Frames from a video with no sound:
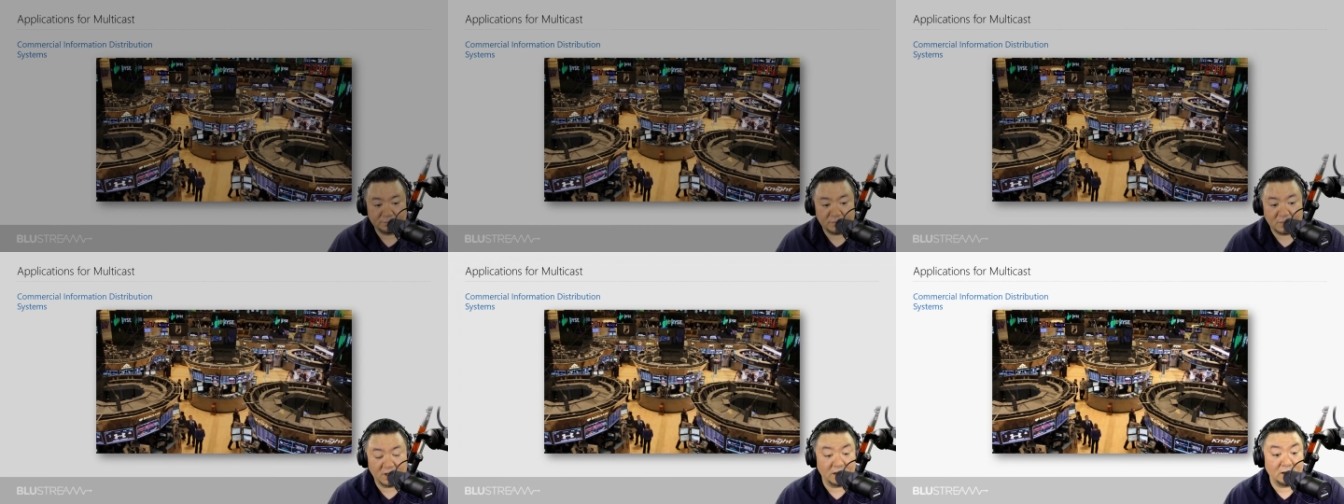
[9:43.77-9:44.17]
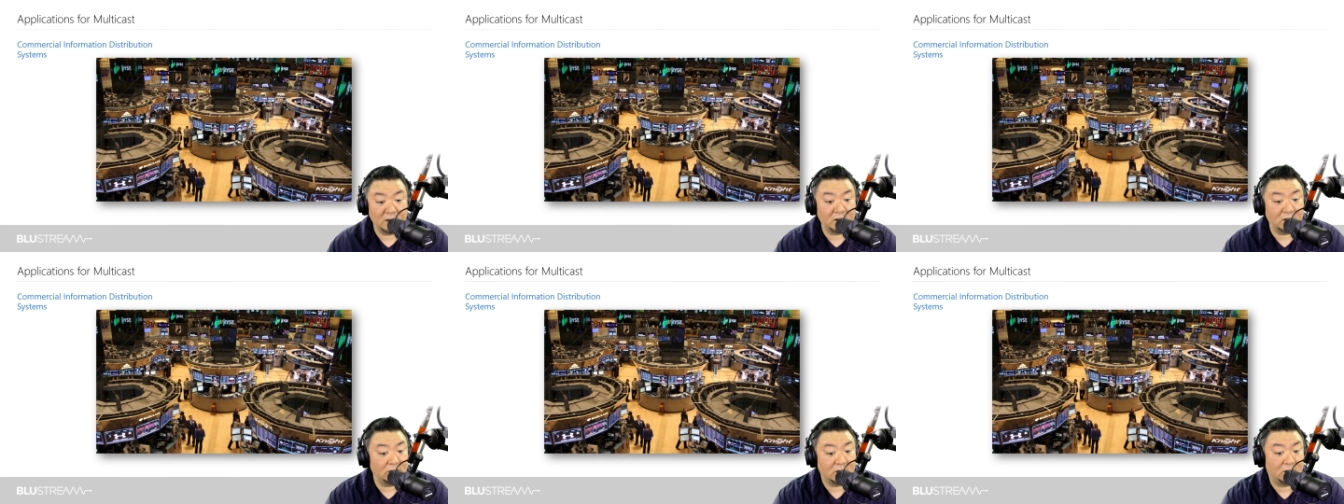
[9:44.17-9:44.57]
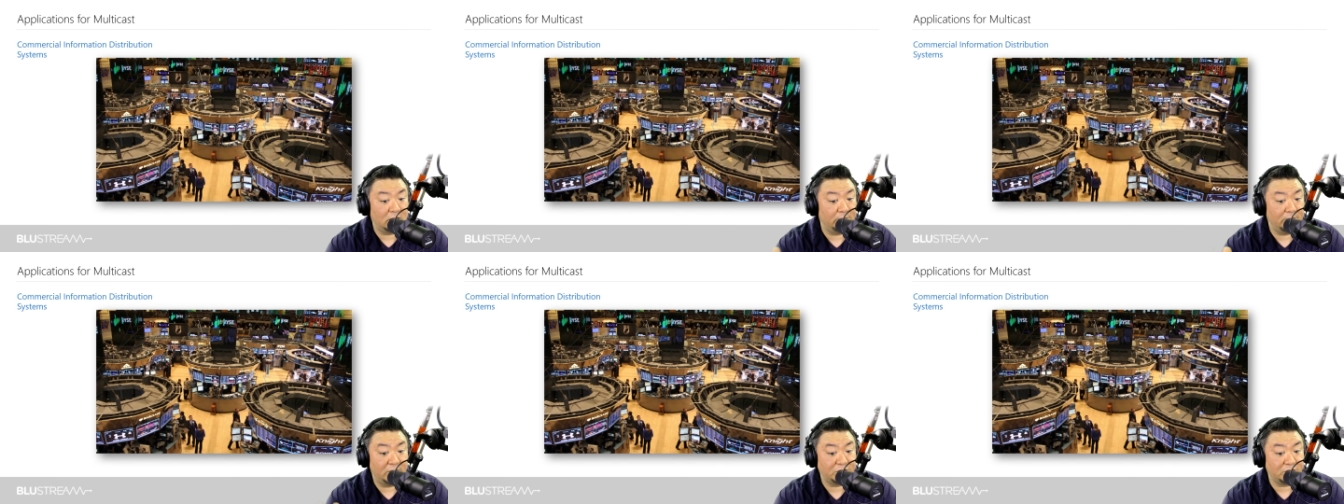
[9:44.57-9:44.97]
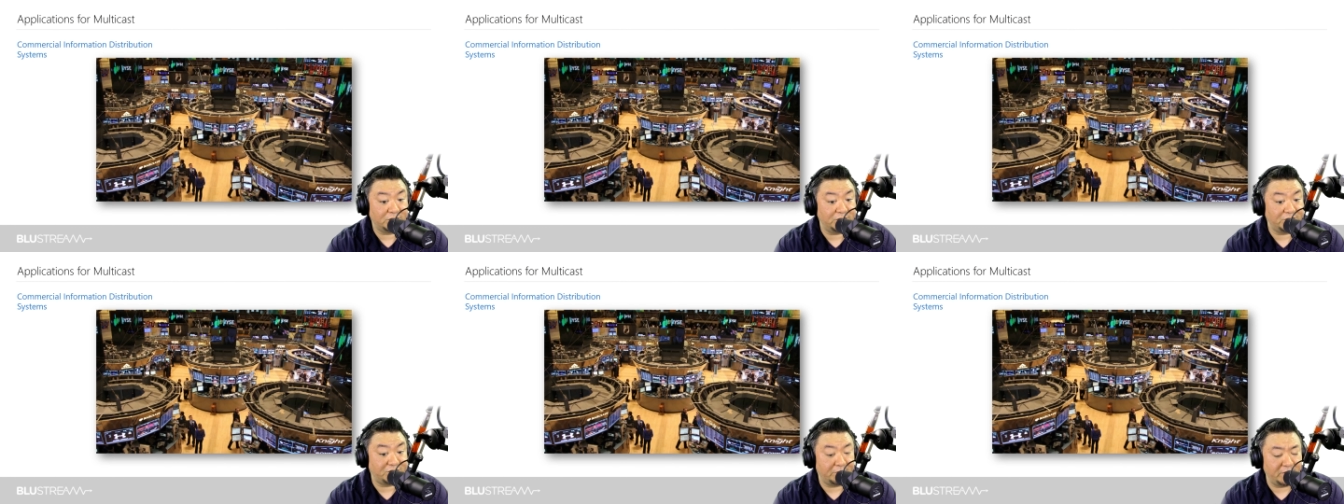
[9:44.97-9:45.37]
In commercial
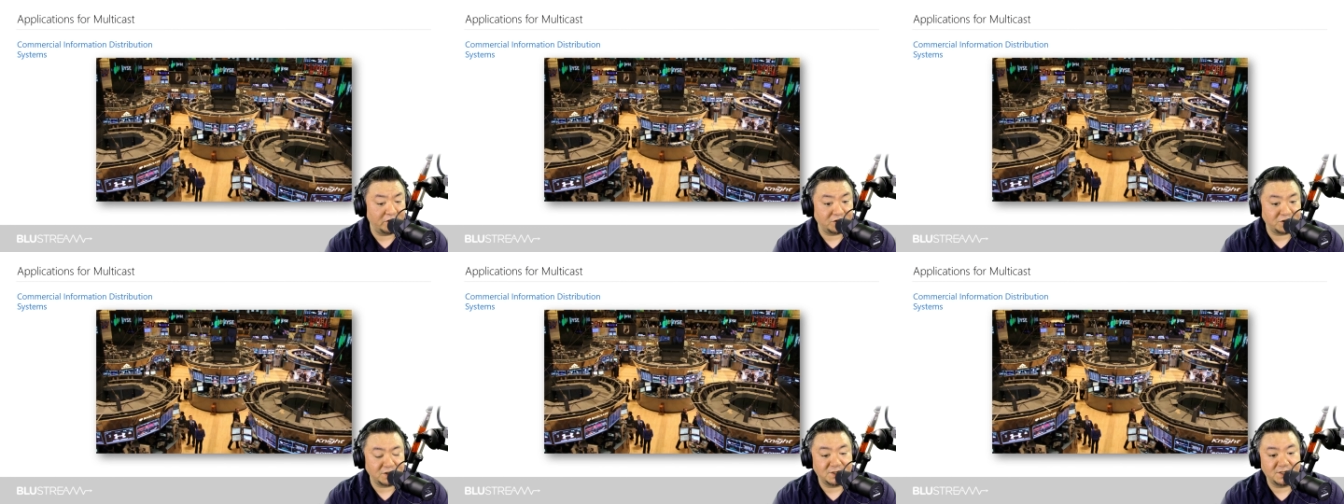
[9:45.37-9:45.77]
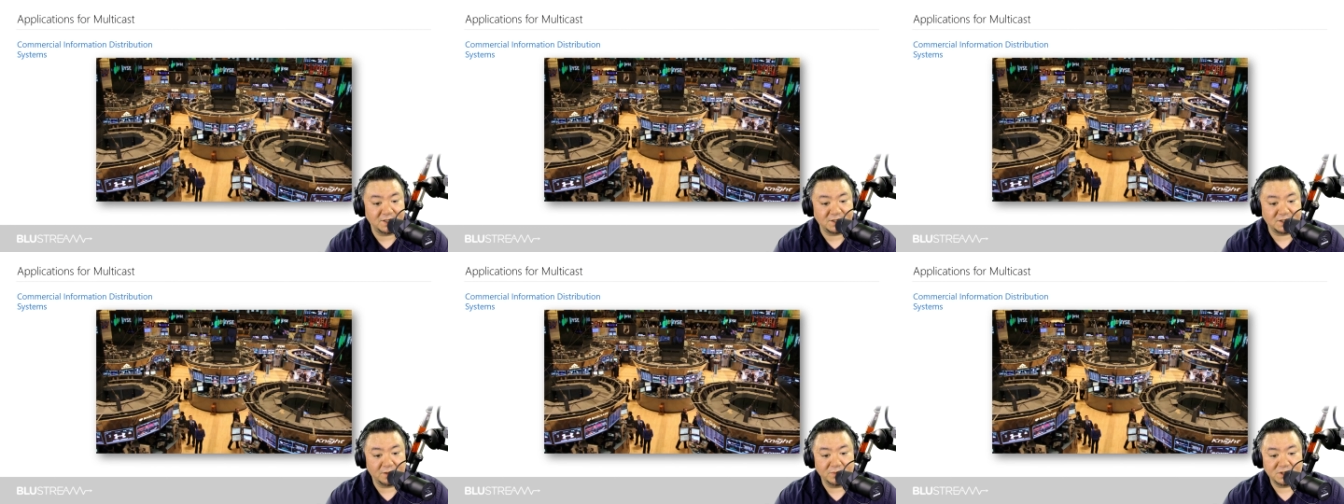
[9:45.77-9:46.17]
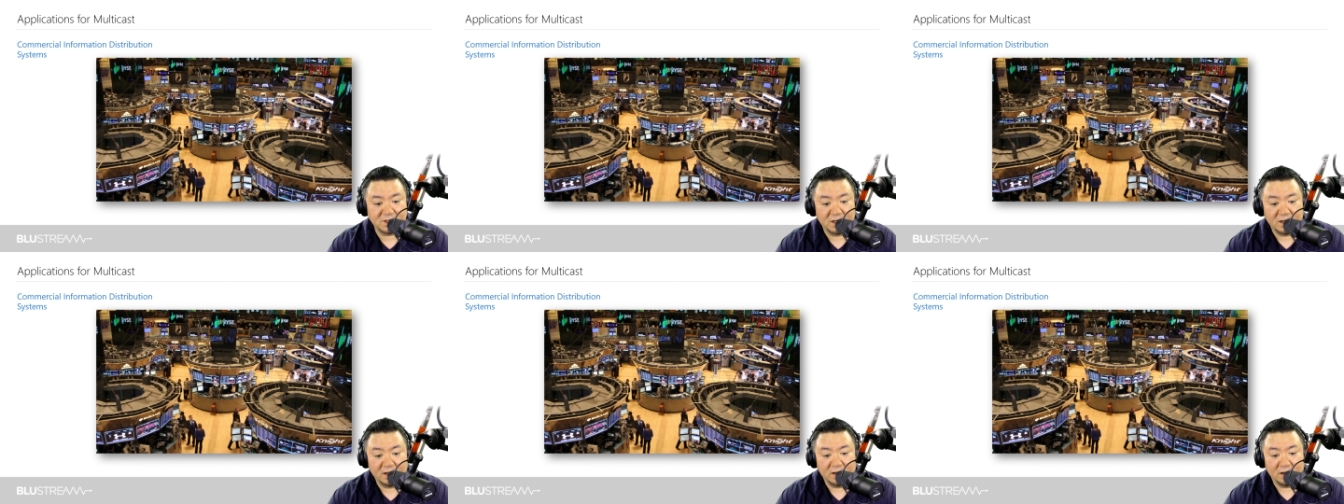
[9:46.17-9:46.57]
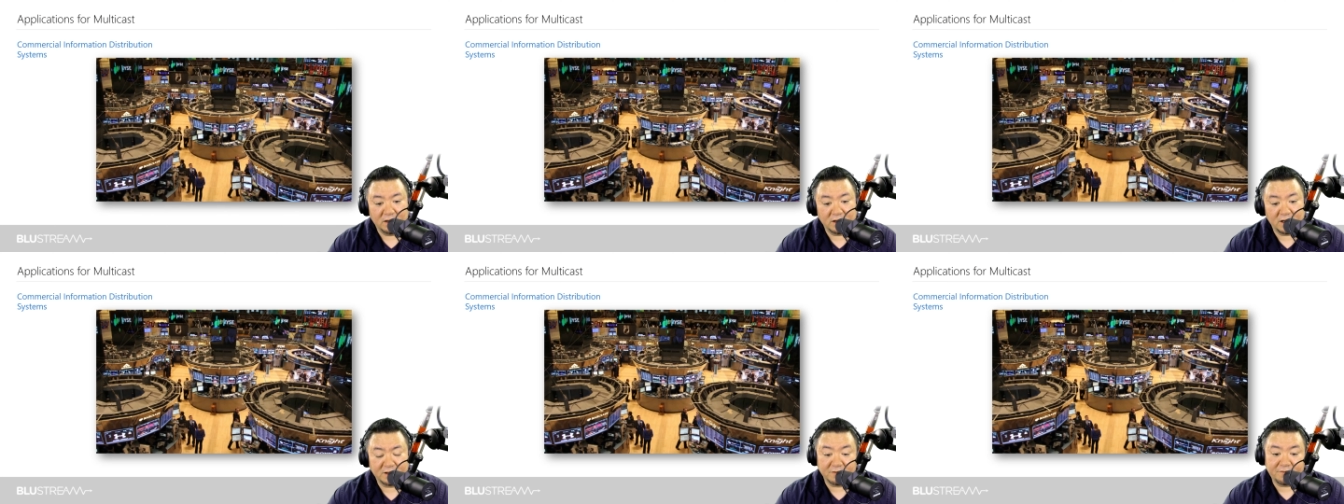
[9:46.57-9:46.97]
distribution systems,
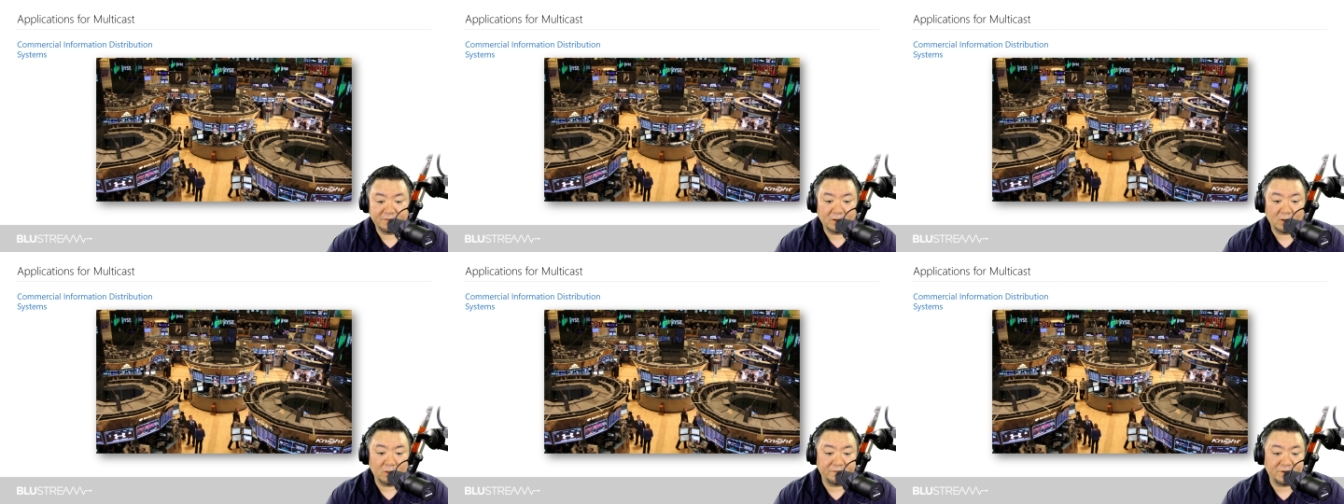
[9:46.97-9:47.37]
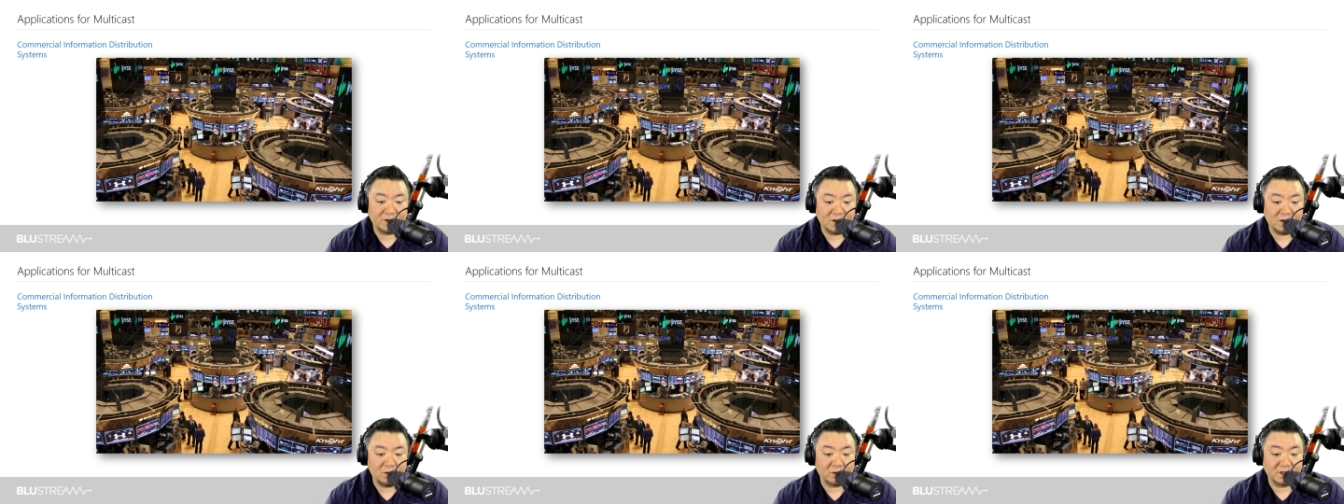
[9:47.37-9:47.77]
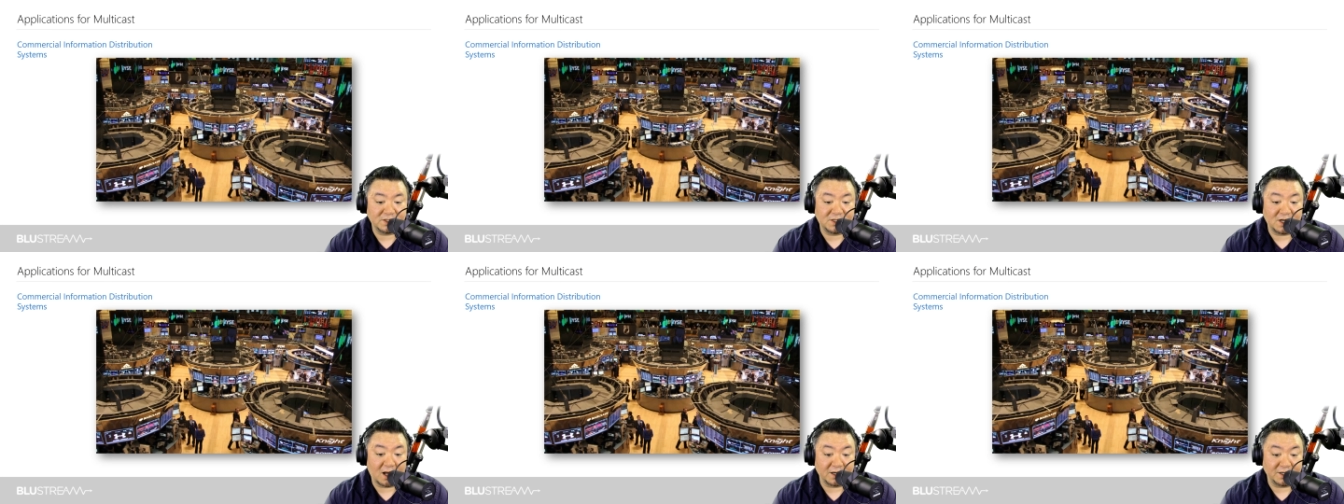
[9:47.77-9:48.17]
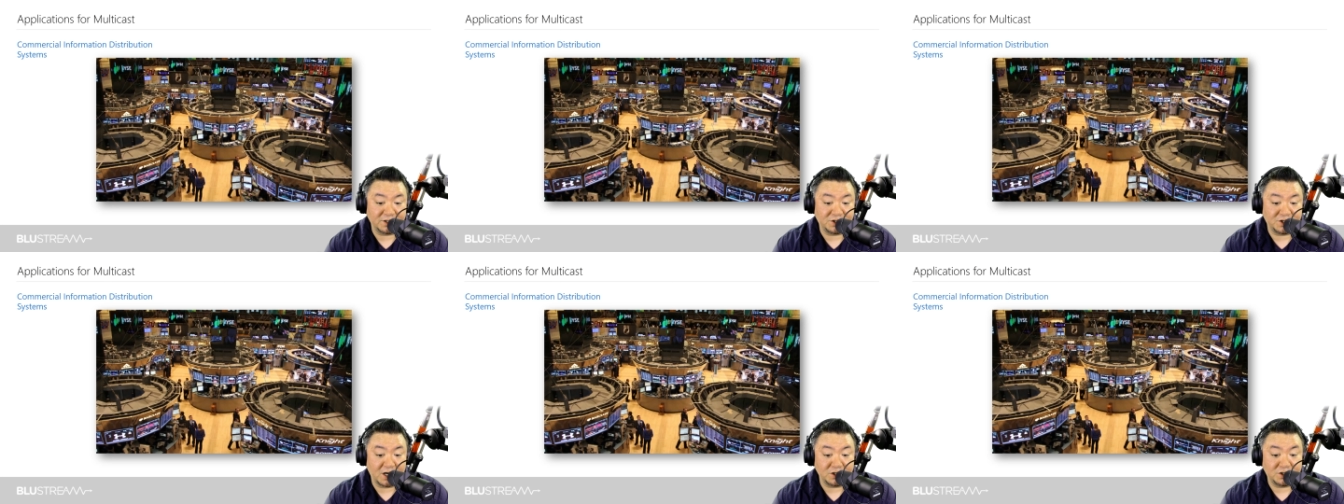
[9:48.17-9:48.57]
like the floor of the New York Stock
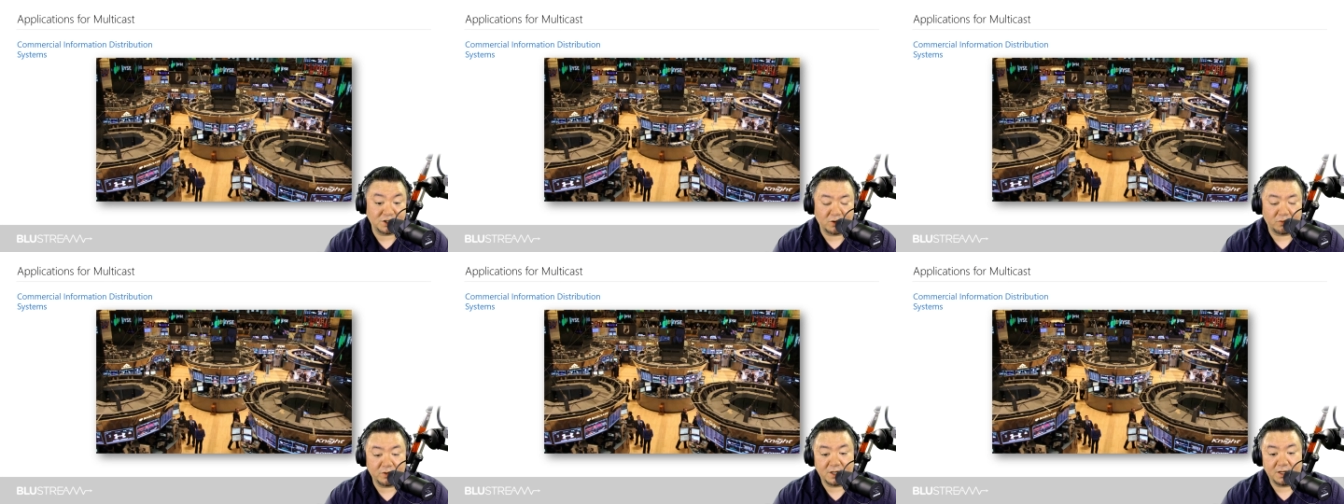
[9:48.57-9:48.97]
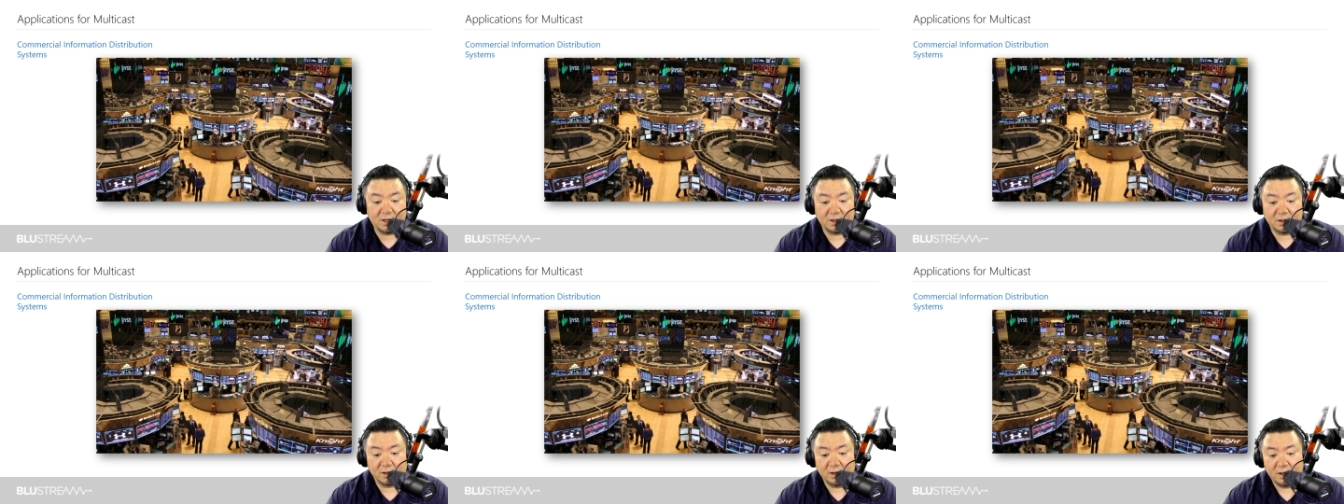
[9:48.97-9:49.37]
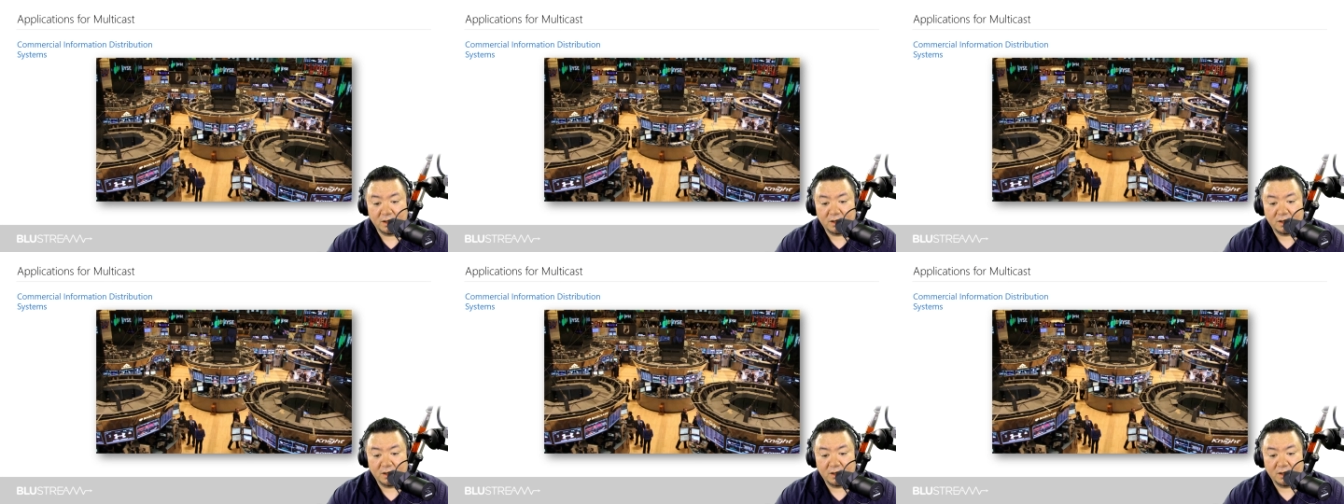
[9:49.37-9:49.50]
Exchange shown here,